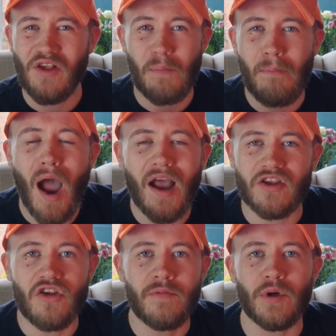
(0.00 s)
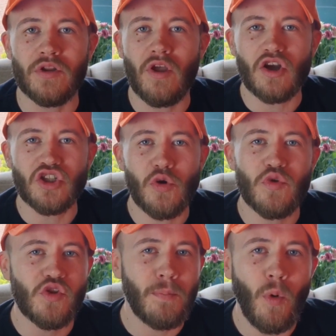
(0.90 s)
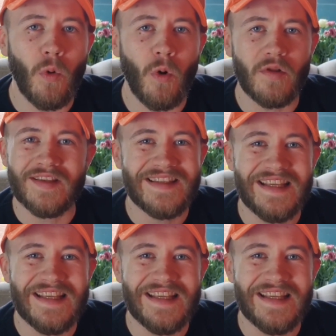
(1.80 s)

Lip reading: like Mark Cuban are showing support to